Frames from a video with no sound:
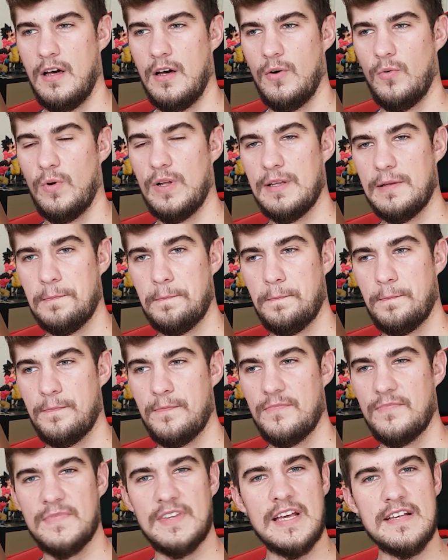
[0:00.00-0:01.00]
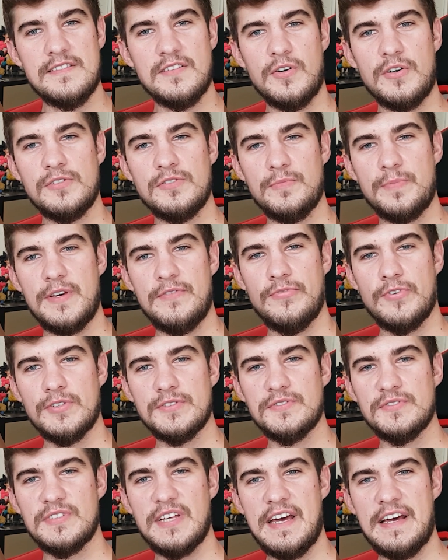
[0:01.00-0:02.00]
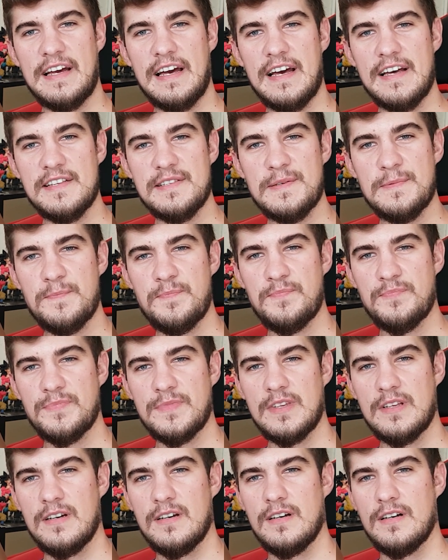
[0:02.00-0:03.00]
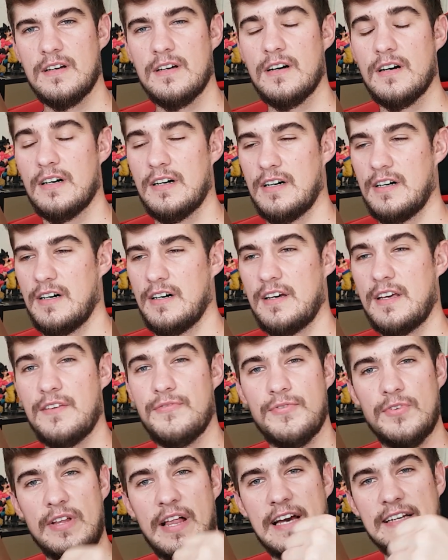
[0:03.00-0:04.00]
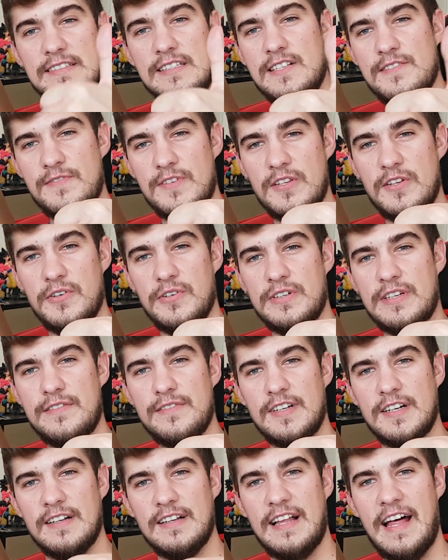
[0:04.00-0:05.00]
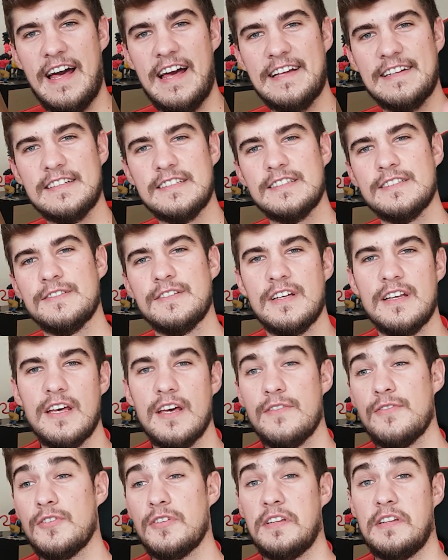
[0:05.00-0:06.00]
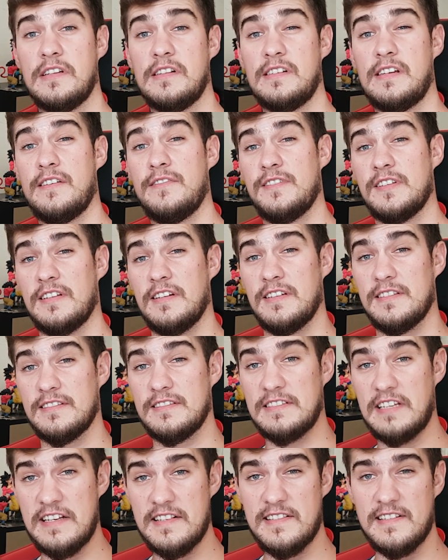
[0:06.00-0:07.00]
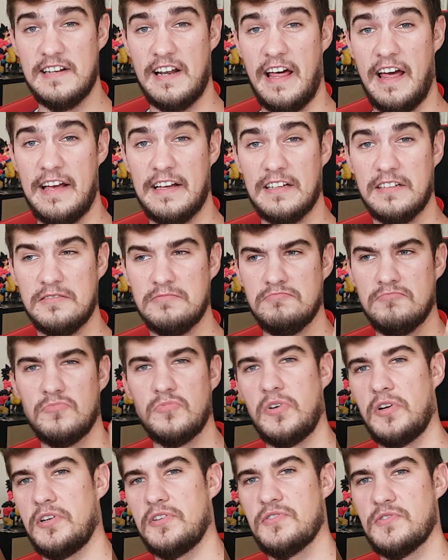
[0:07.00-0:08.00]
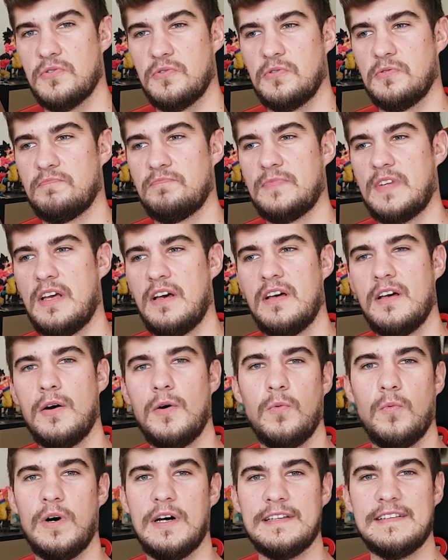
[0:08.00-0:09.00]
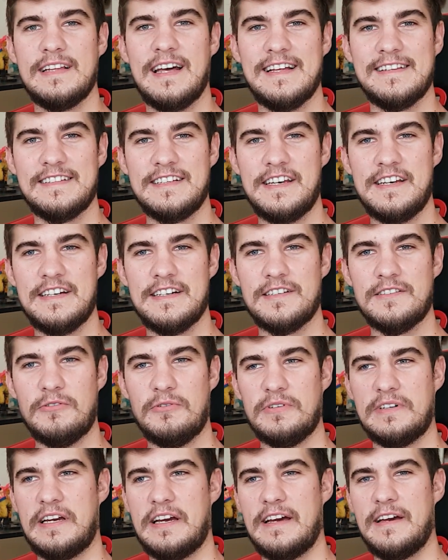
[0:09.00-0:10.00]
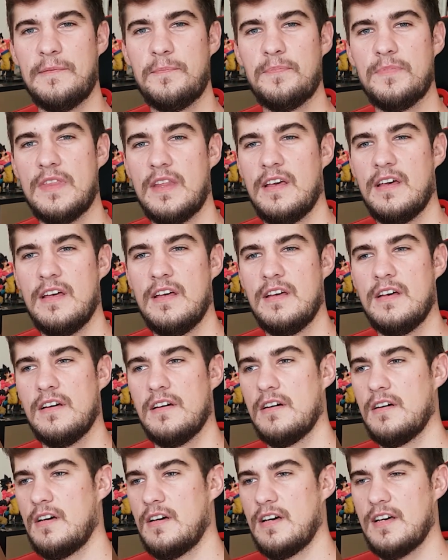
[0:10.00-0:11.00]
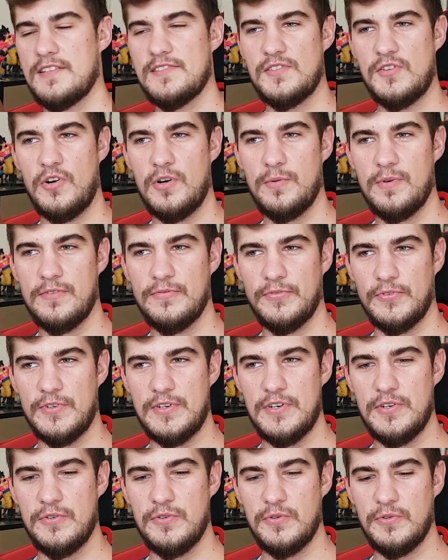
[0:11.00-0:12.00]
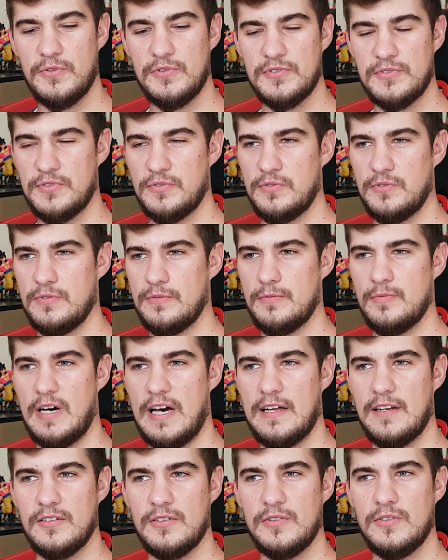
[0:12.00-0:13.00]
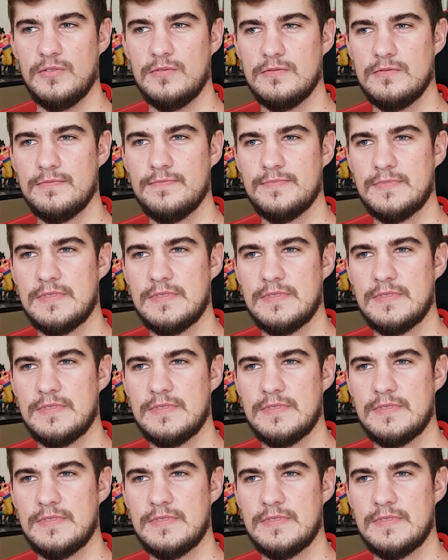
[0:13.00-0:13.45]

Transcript: well that's going to be for today guys uh, if you like this video, give it a like. If you didn't give it a dislike, we also want that here, okay? It's normal for you to, I don't know,